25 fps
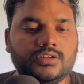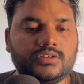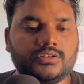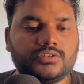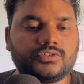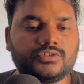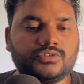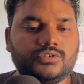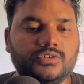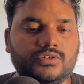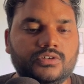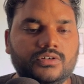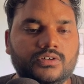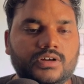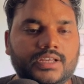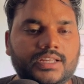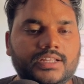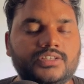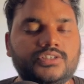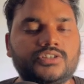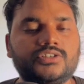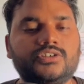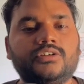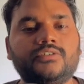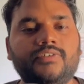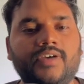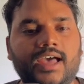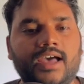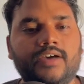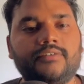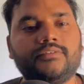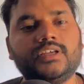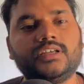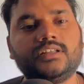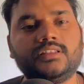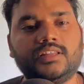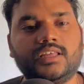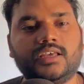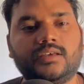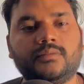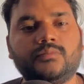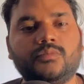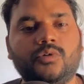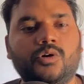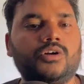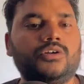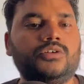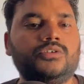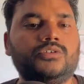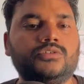So instead of having them
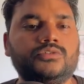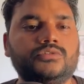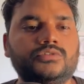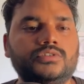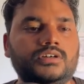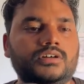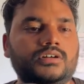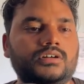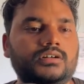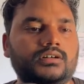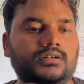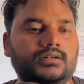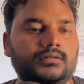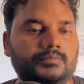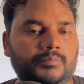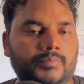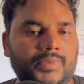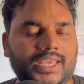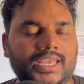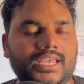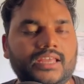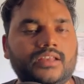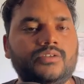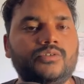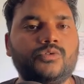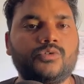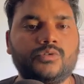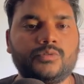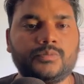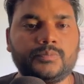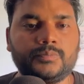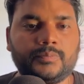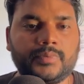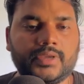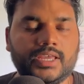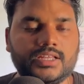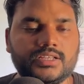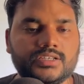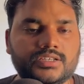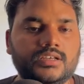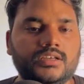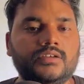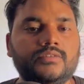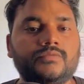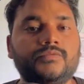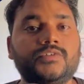onto the main home page,